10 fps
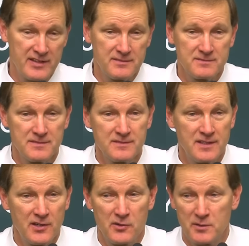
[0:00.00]
that
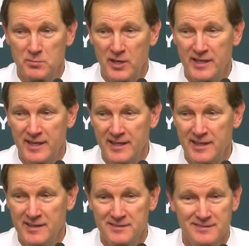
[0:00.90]
you know can play in
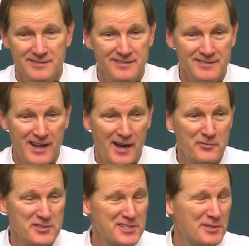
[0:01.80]
any
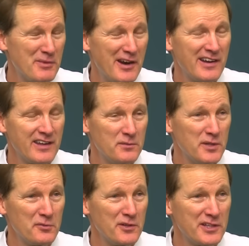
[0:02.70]
conference in America and
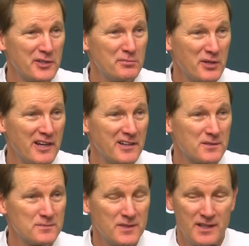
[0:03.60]
be a really good player.
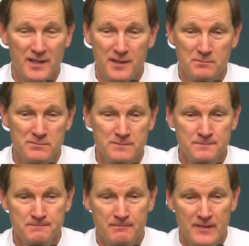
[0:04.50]
Um,
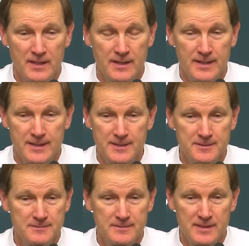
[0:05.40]

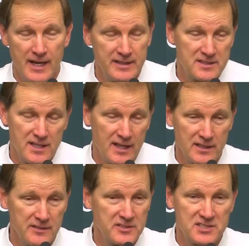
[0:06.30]
um, I just I
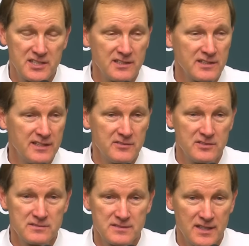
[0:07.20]
love his skill
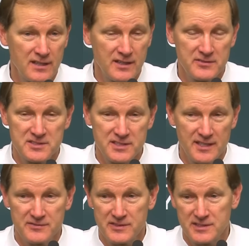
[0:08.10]
level. I love his
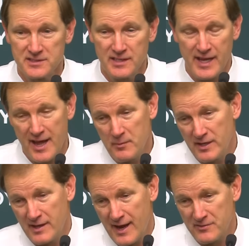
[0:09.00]
toughness. He came
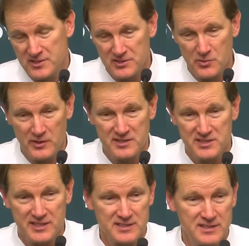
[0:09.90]
in averaging
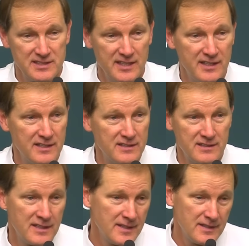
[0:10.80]
26 and 10, and